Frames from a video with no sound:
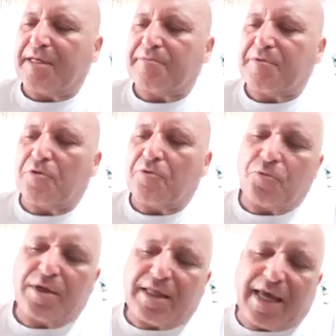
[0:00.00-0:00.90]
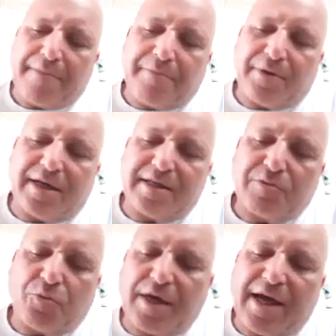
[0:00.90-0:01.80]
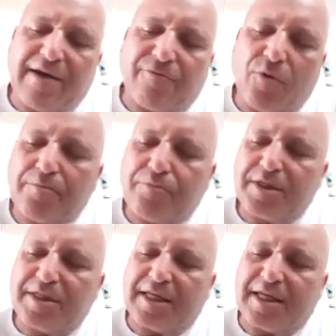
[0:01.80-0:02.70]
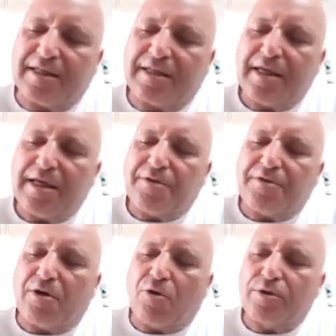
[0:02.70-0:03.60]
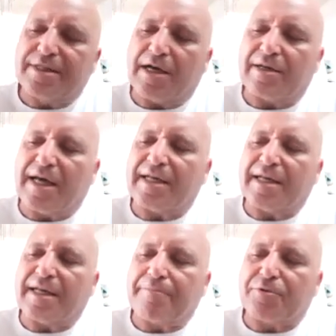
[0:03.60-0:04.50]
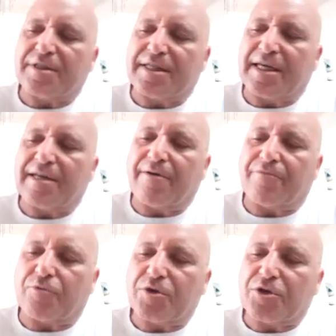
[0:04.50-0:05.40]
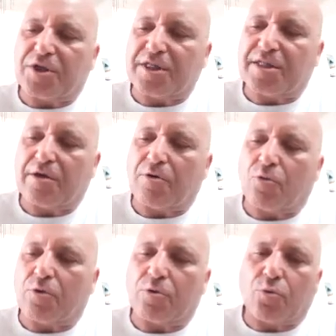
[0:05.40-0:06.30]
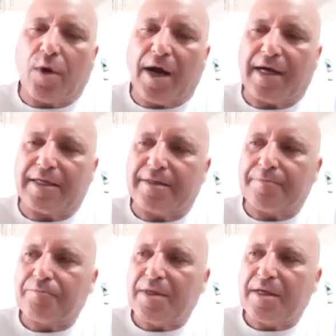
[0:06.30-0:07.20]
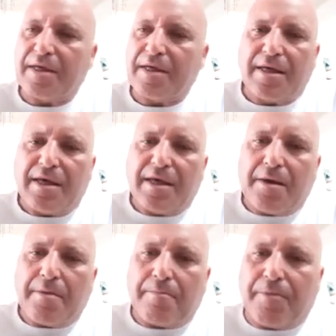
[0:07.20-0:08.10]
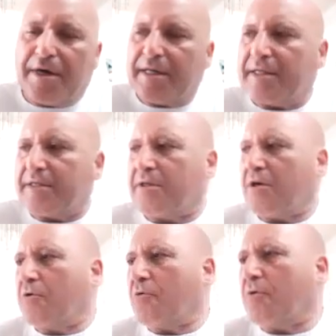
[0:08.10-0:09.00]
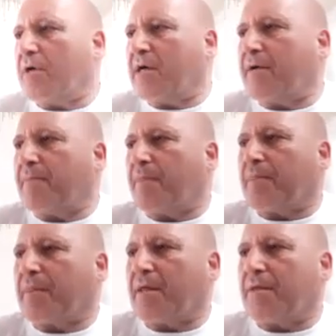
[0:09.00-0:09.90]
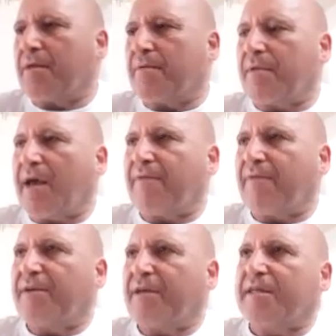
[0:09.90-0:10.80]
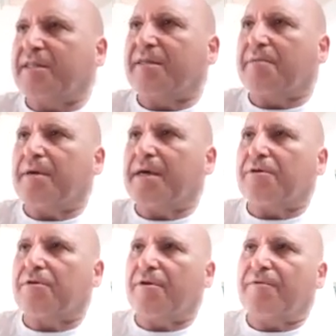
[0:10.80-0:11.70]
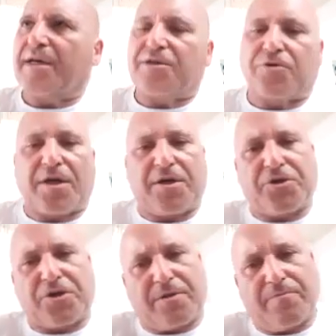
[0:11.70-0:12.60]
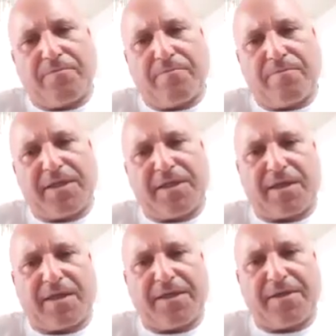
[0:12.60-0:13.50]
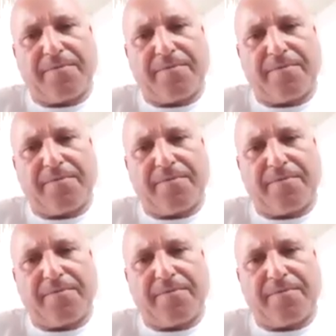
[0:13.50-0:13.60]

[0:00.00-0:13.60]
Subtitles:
You know, with capitalism we have 1% that holds out 99% of richness worldwide. But you know, I think it's a matter of education, basically.